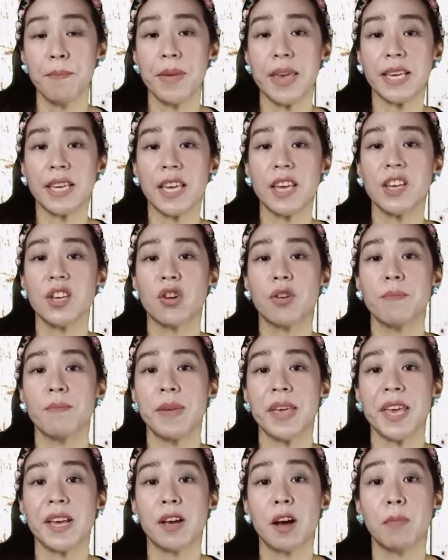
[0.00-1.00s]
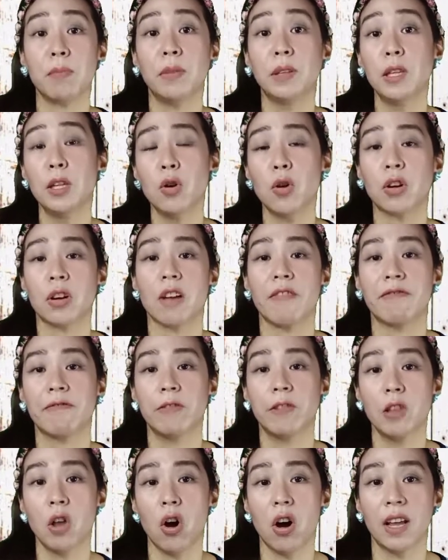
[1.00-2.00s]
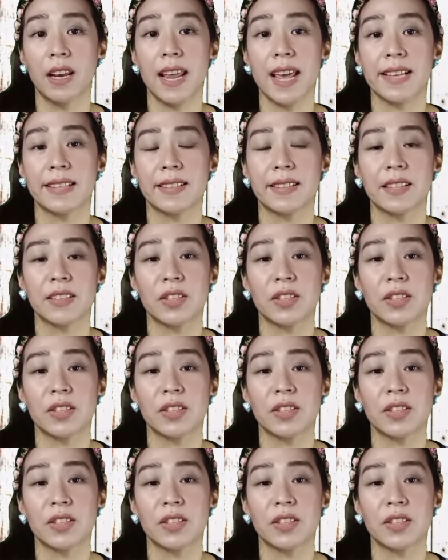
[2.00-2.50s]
making your makeup look flawless.